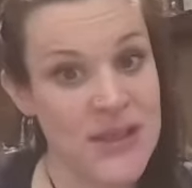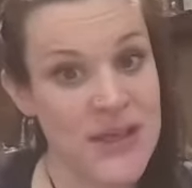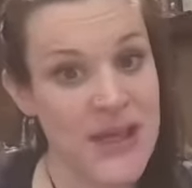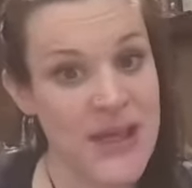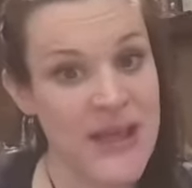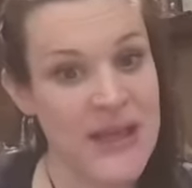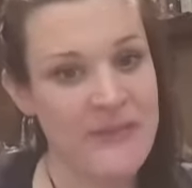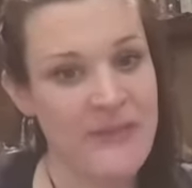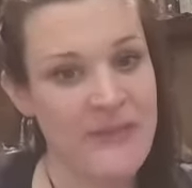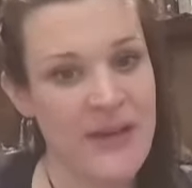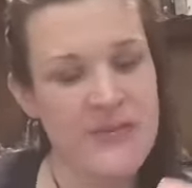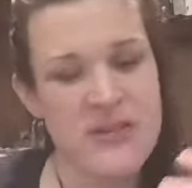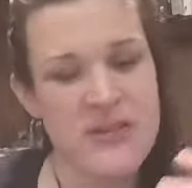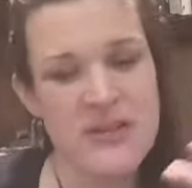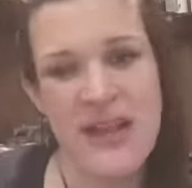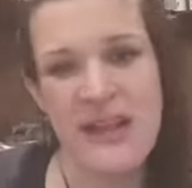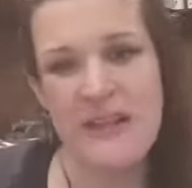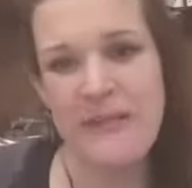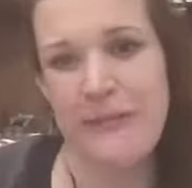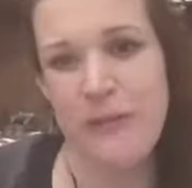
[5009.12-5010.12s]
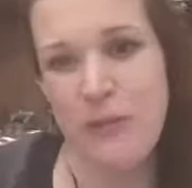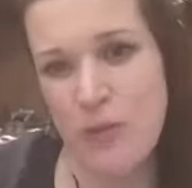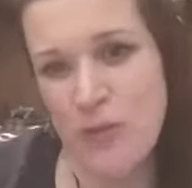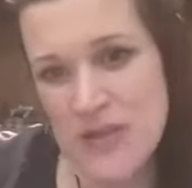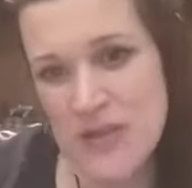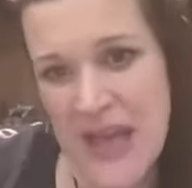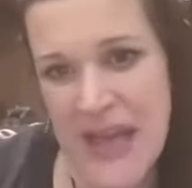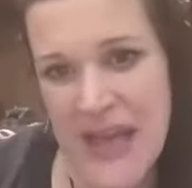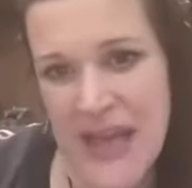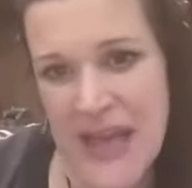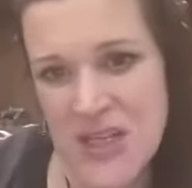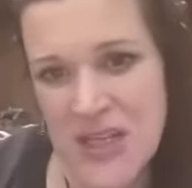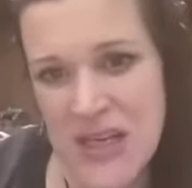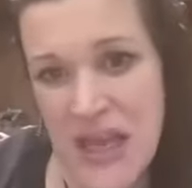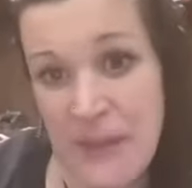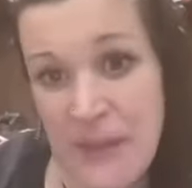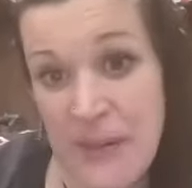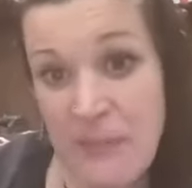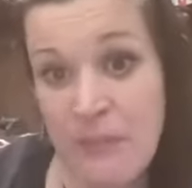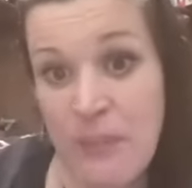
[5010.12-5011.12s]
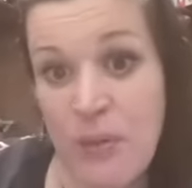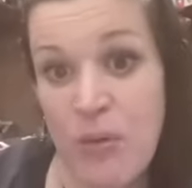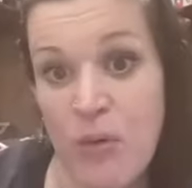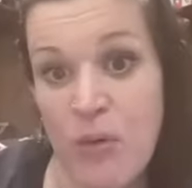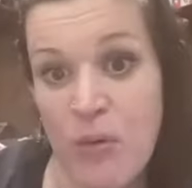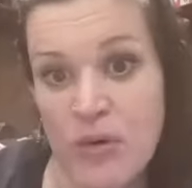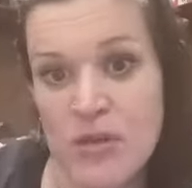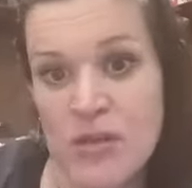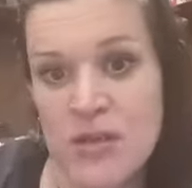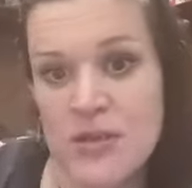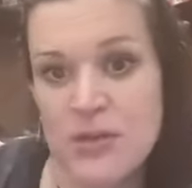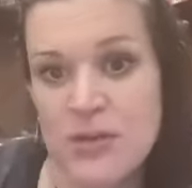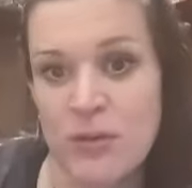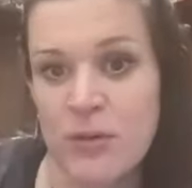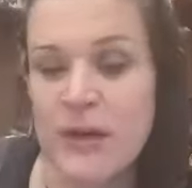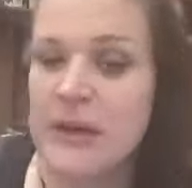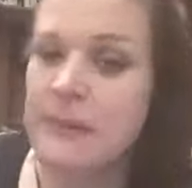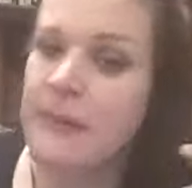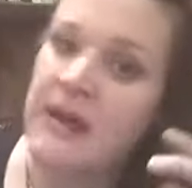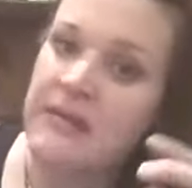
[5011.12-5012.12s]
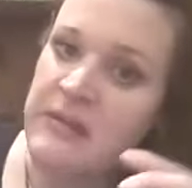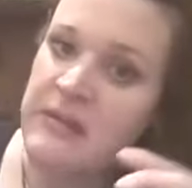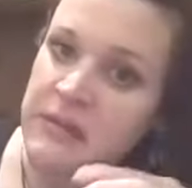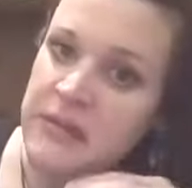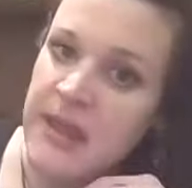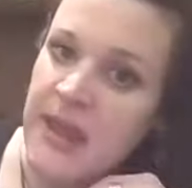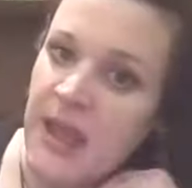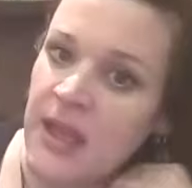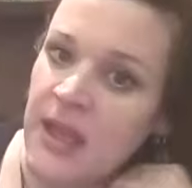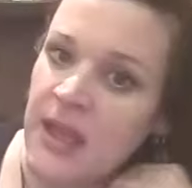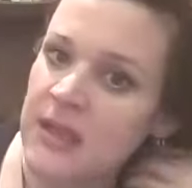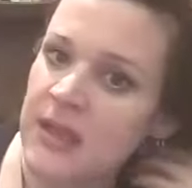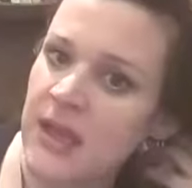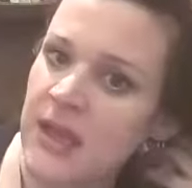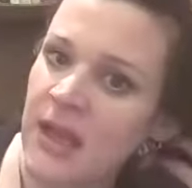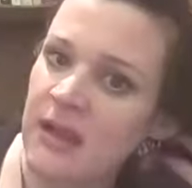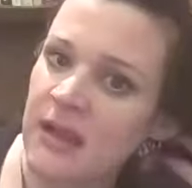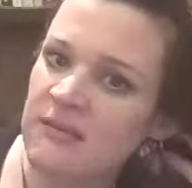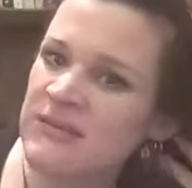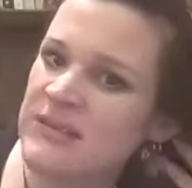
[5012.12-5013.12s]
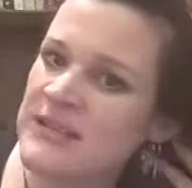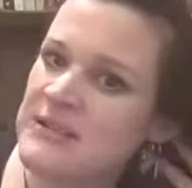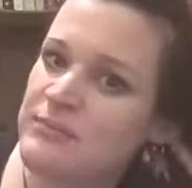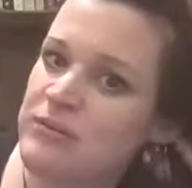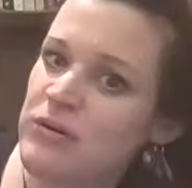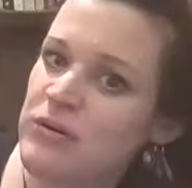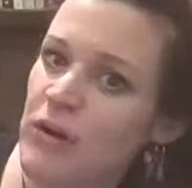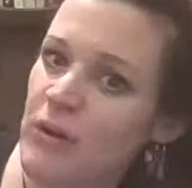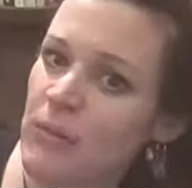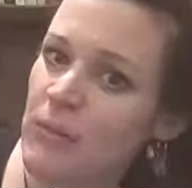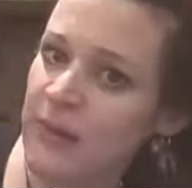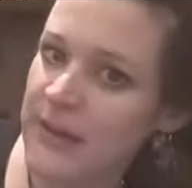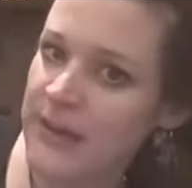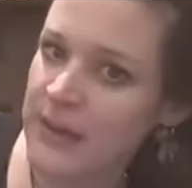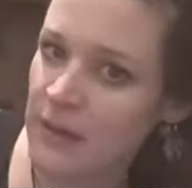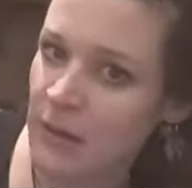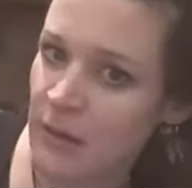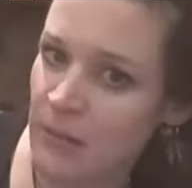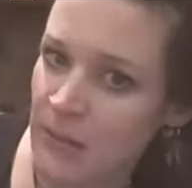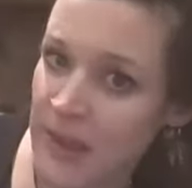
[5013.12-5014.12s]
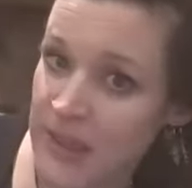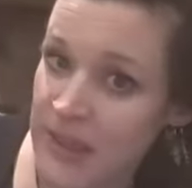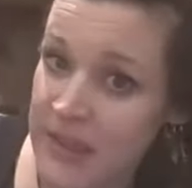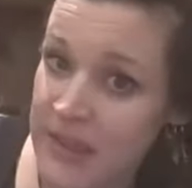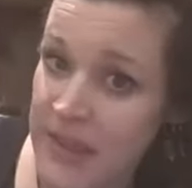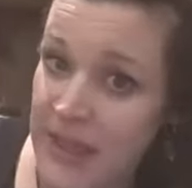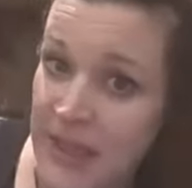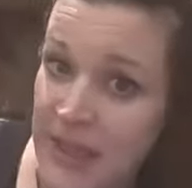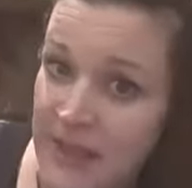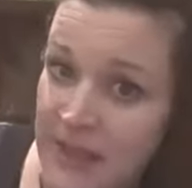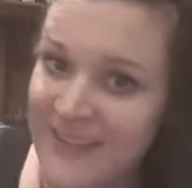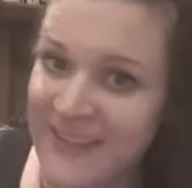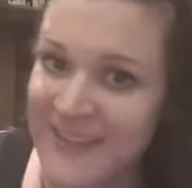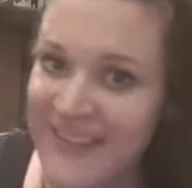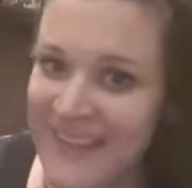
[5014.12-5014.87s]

And if after like 4 days you get a bit bored talking about the thing, you're like, it's probably not my thing.